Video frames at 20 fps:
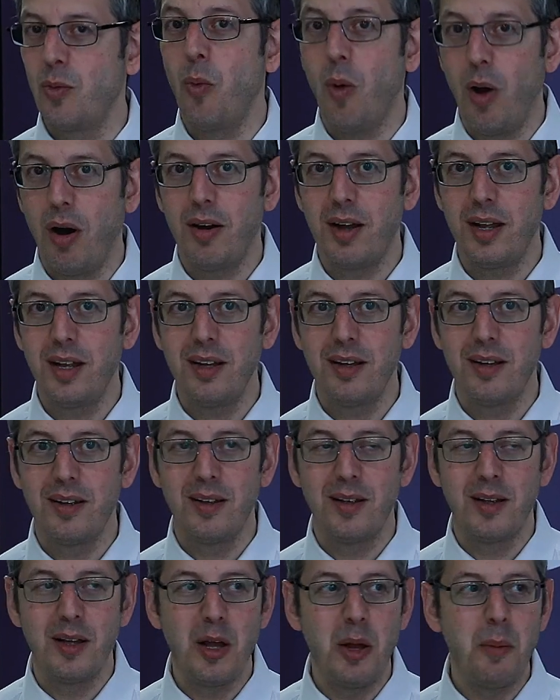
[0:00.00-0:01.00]
Why?
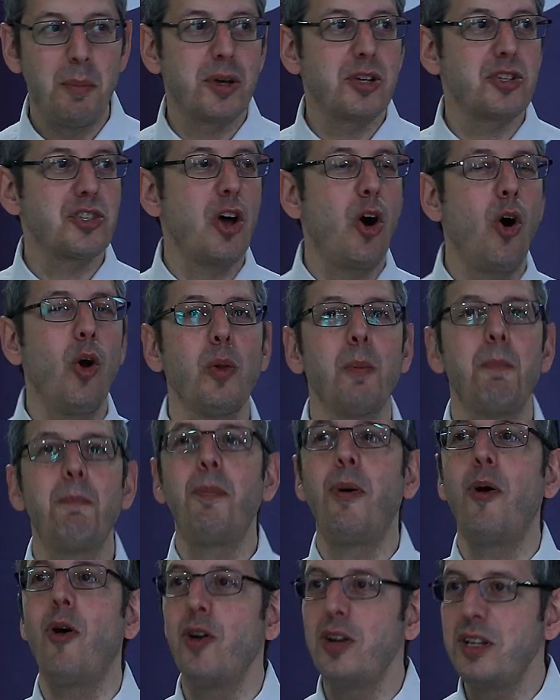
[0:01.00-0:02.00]
Because the whole
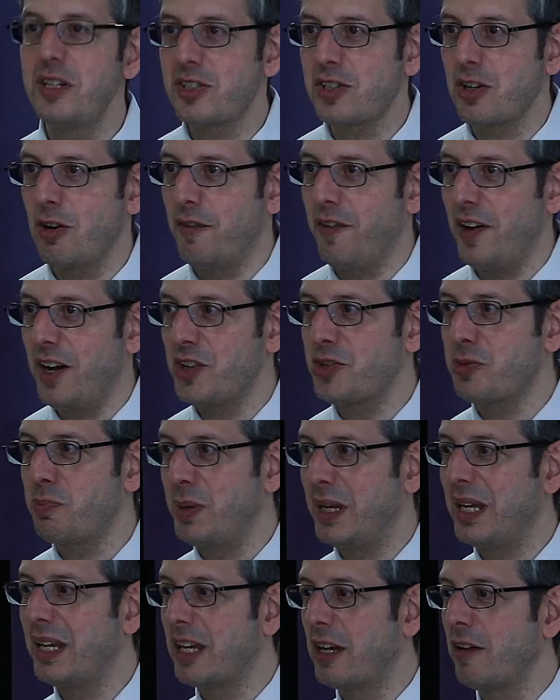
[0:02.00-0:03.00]
point of us
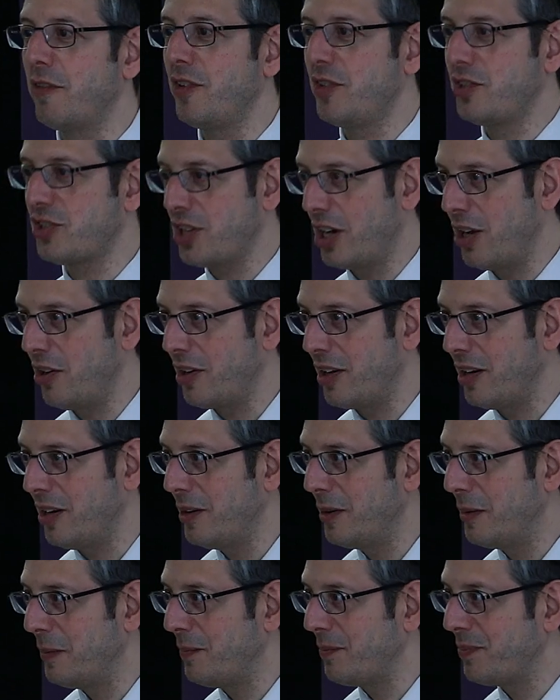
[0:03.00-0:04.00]
being given Torah
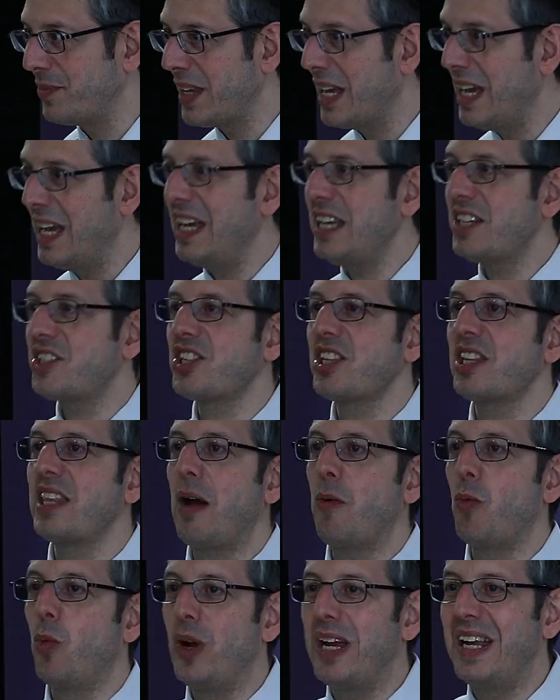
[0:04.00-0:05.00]
is so
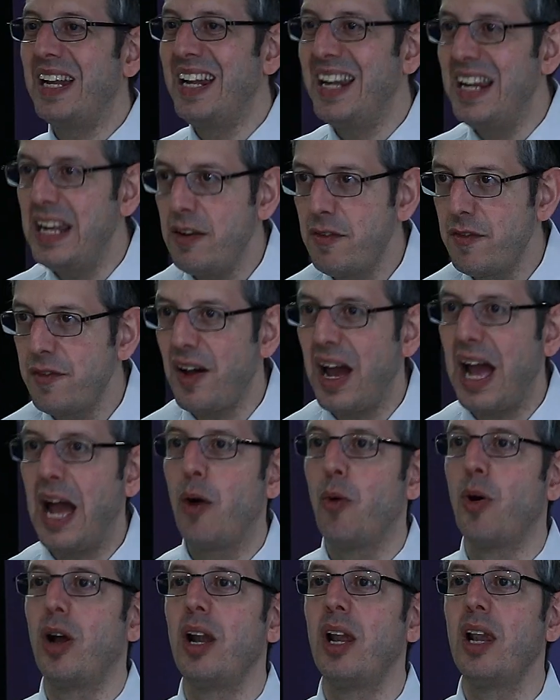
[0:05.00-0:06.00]
that we live
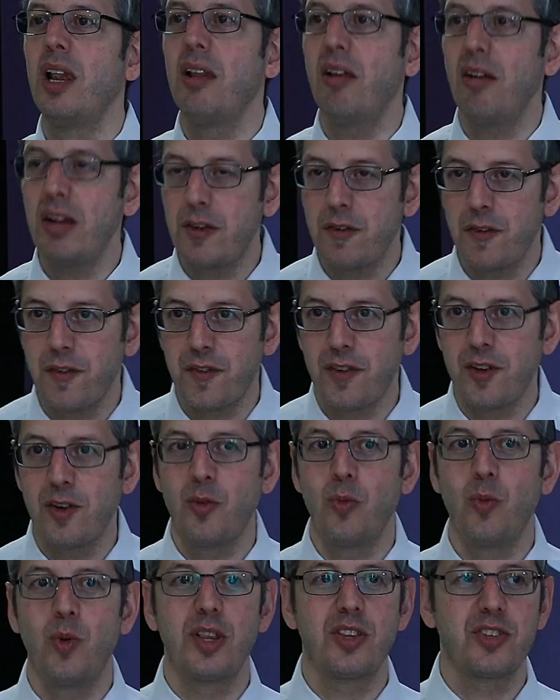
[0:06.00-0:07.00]
our life
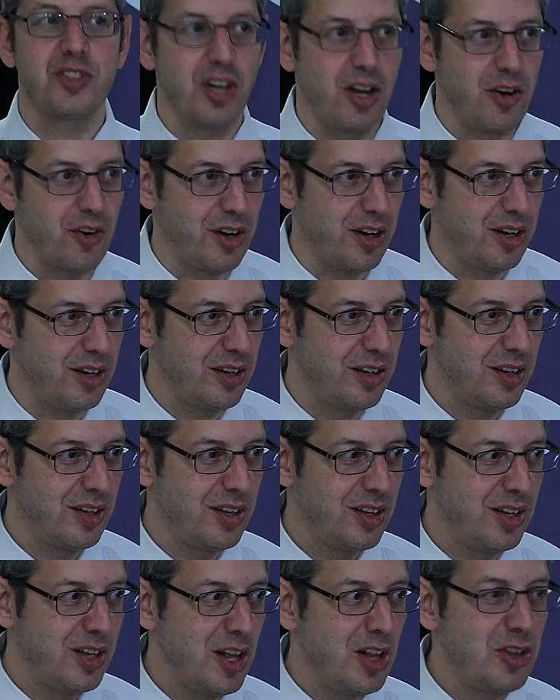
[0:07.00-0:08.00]
with Torah.
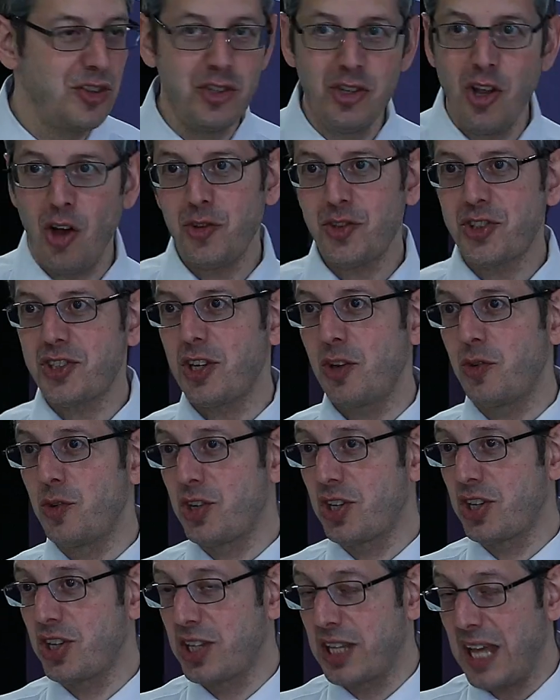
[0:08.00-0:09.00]
Not so
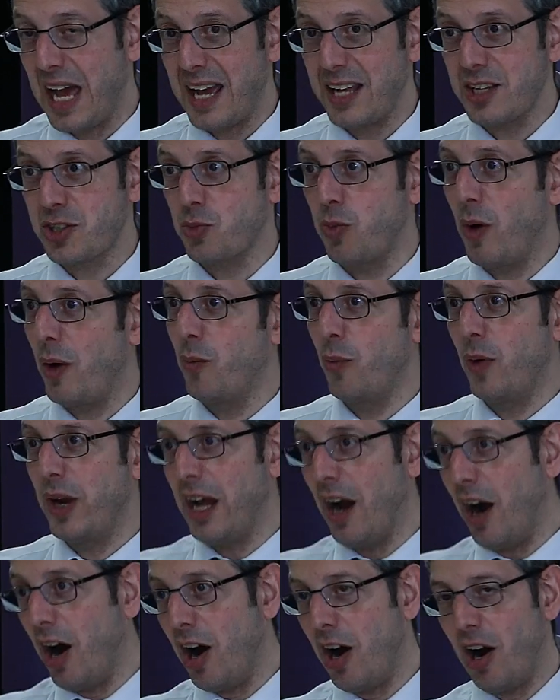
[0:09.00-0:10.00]
that when
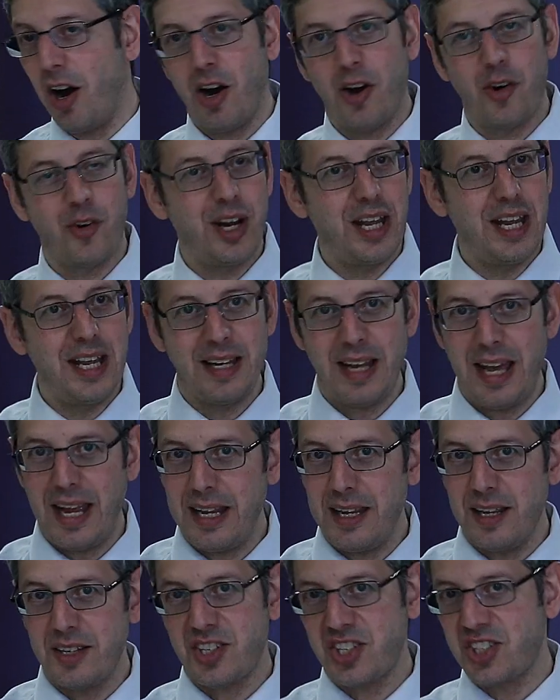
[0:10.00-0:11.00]
we are in
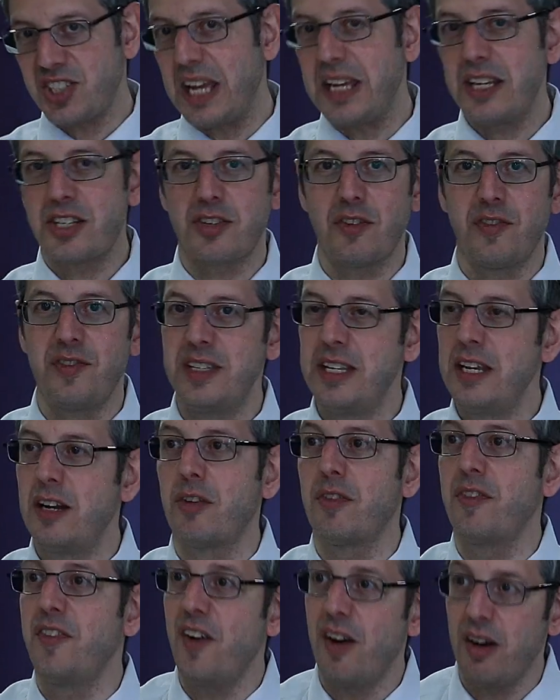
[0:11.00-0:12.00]
a state of
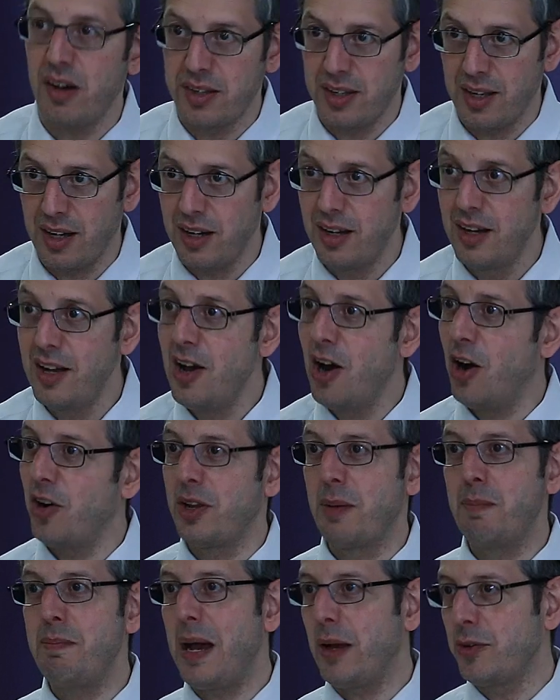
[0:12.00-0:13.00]
nirvana
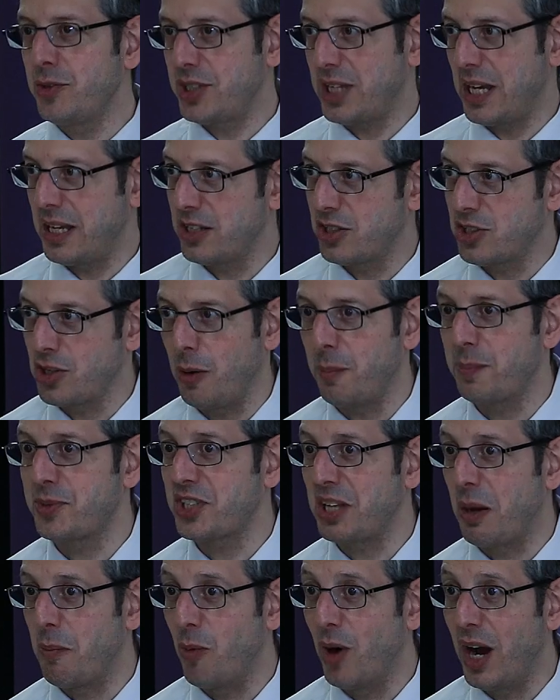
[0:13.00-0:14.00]
on a mountaintop
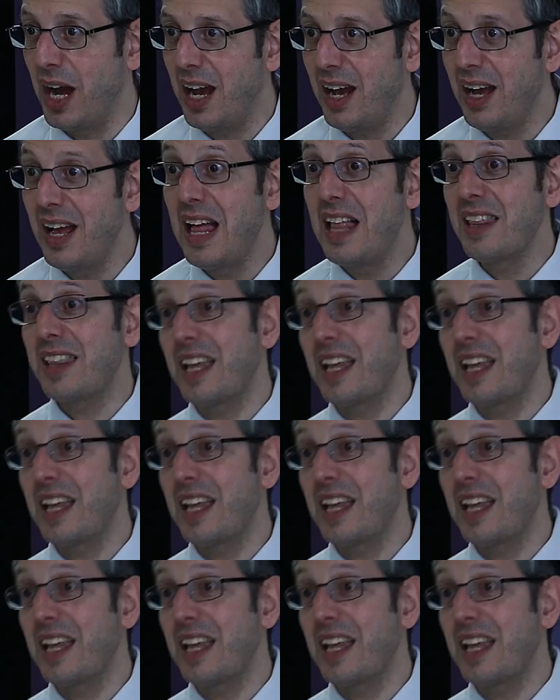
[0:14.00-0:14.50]
somewhere,